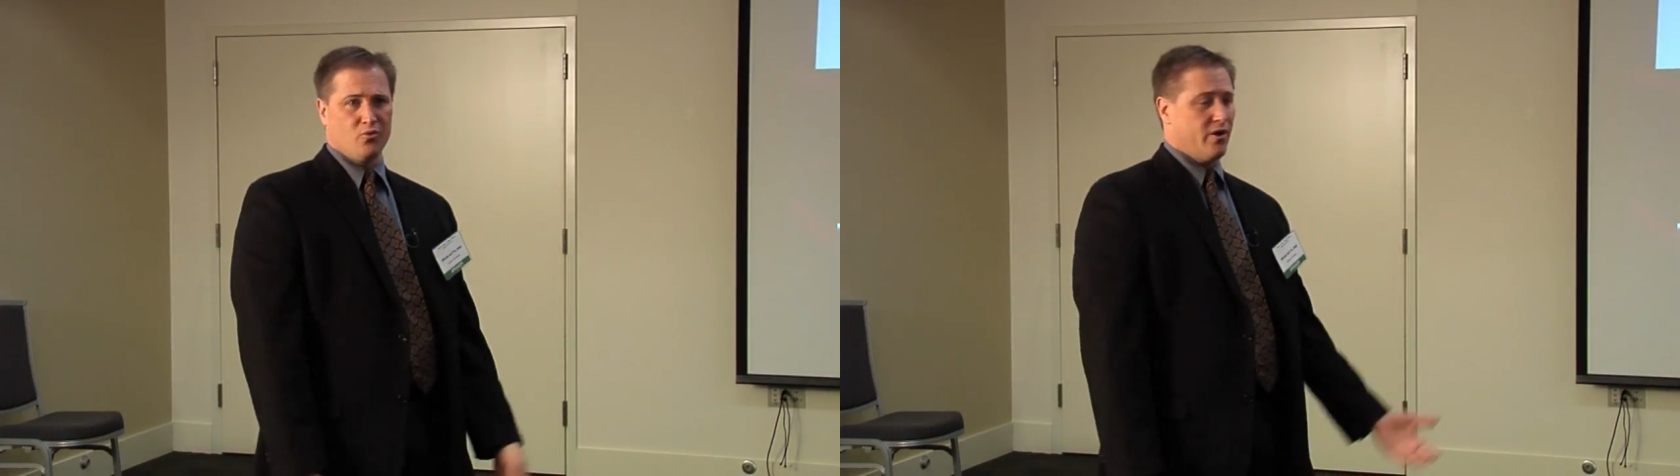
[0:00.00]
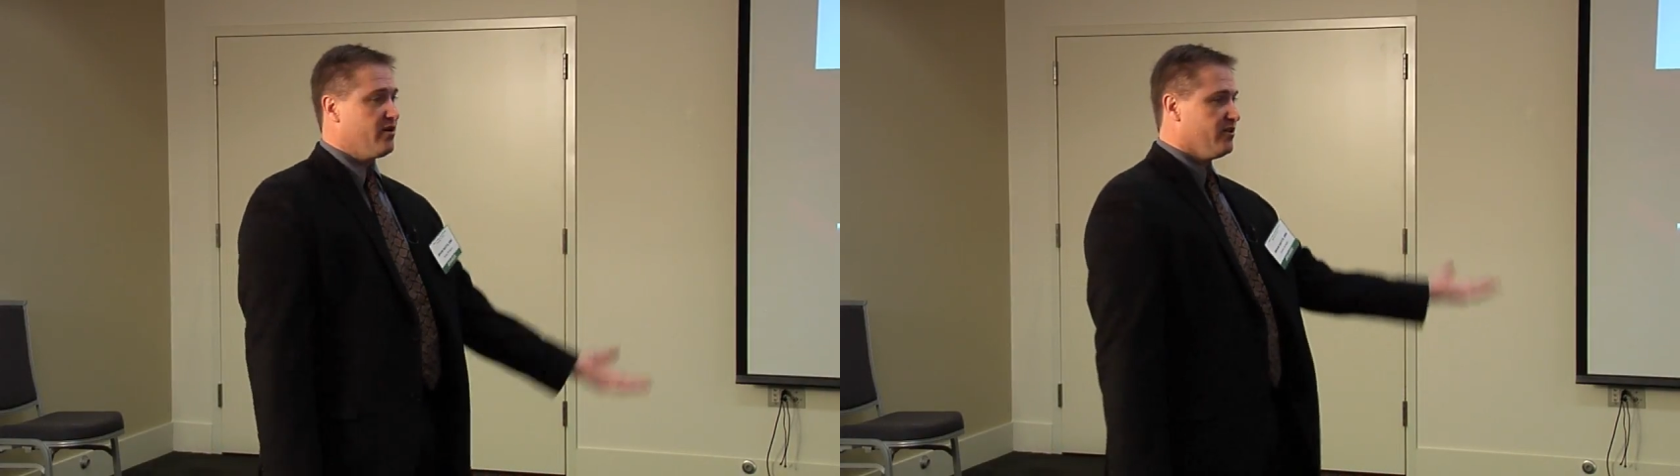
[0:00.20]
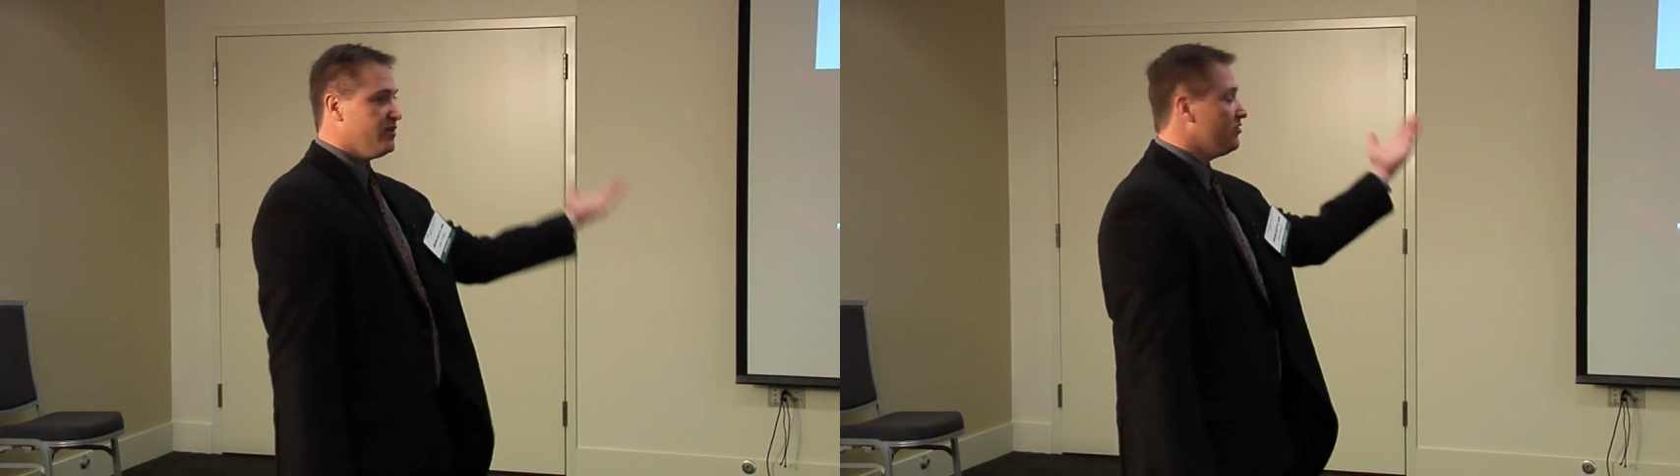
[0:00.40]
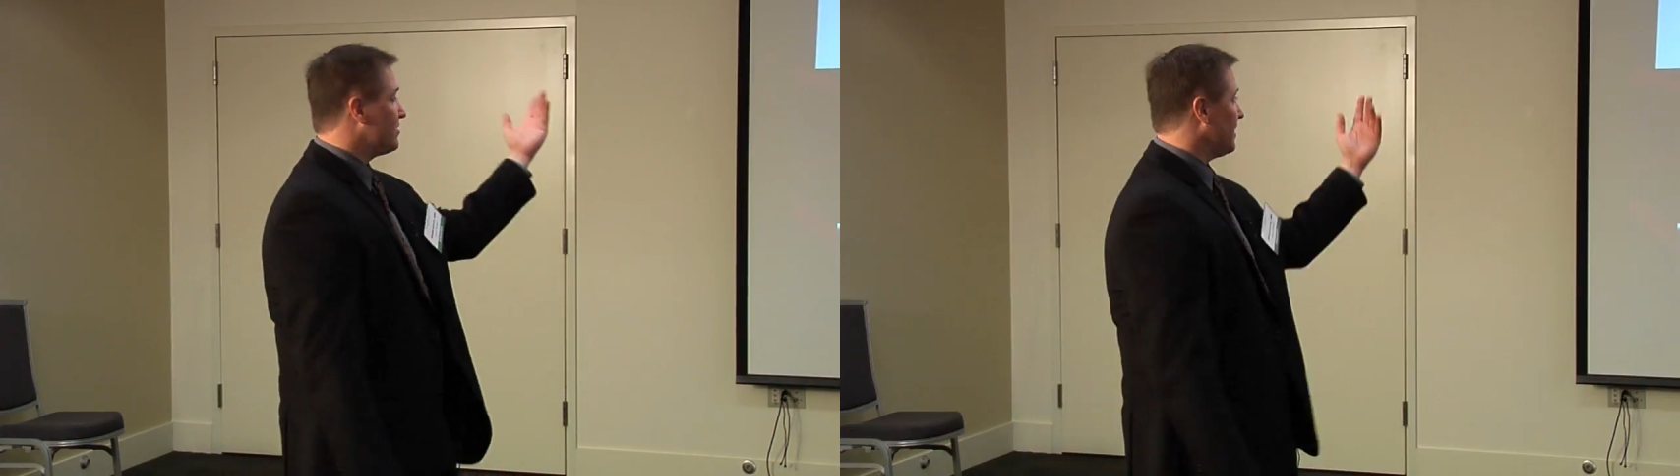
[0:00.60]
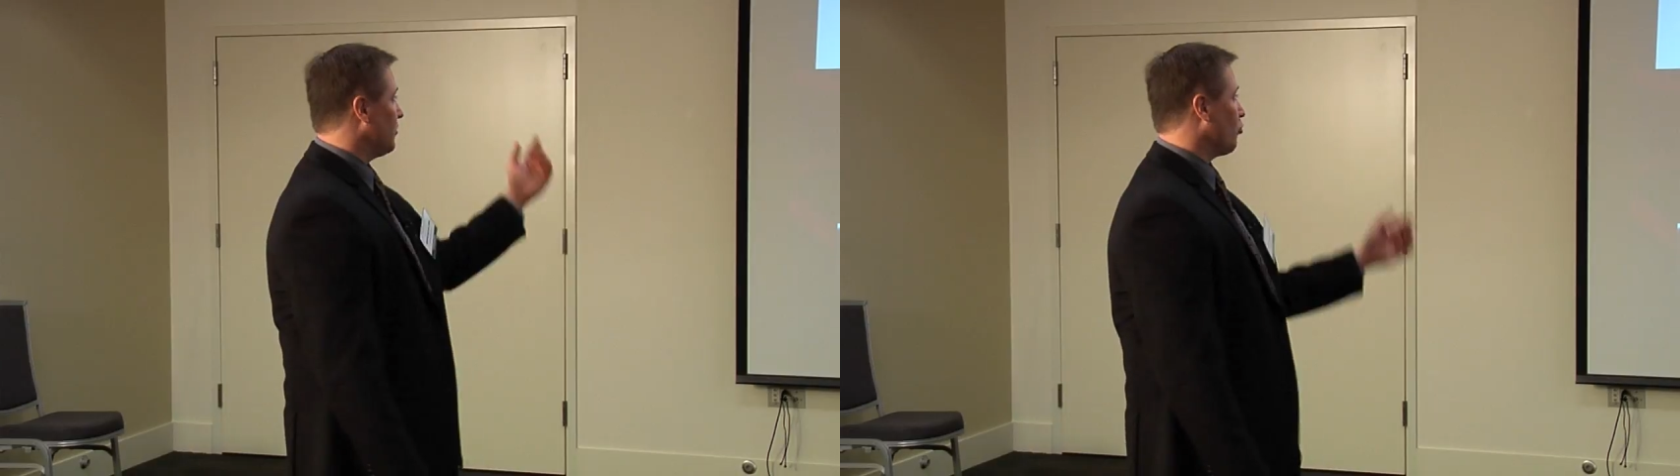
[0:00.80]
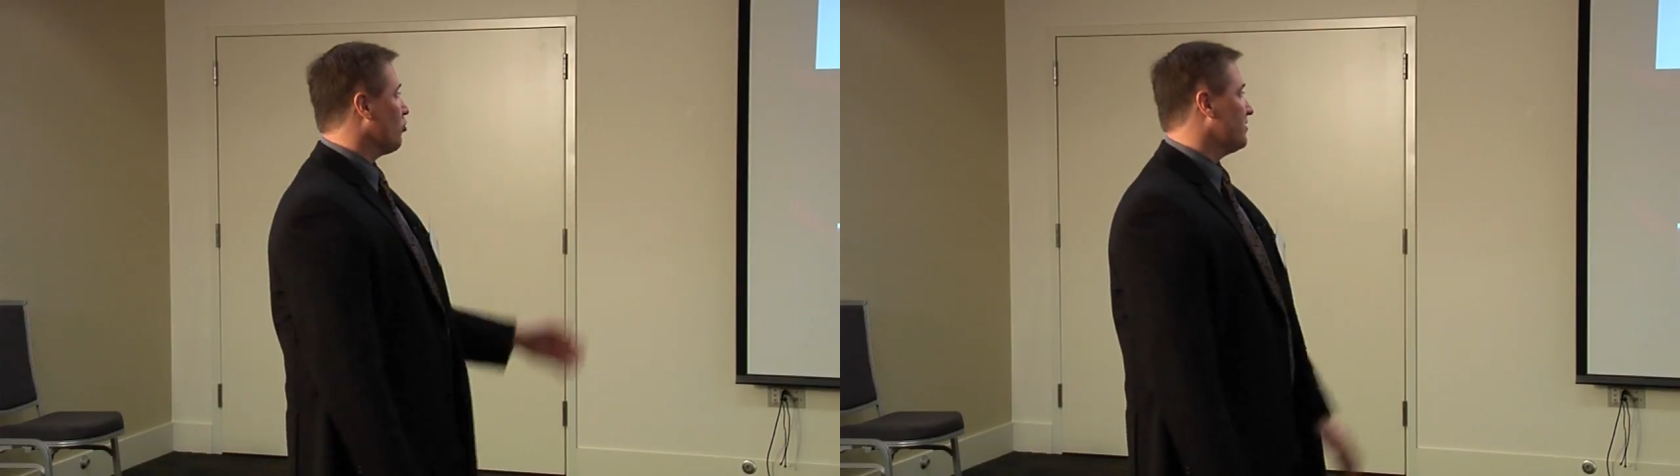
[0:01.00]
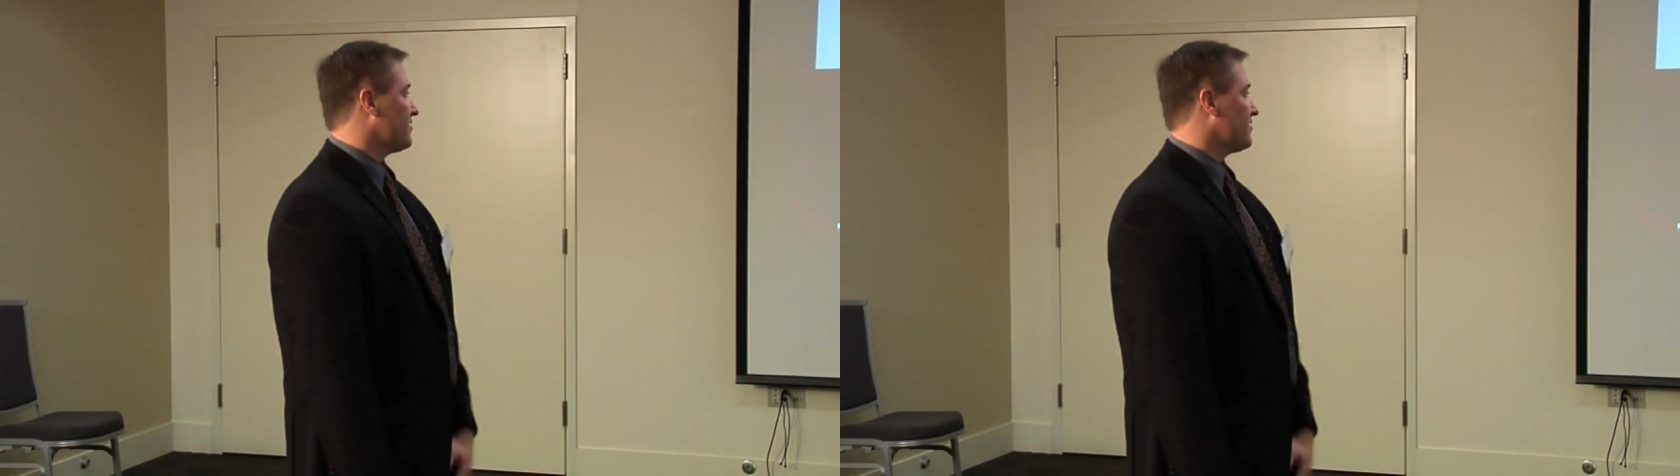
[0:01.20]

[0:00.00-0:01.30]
Rarely do you see an oral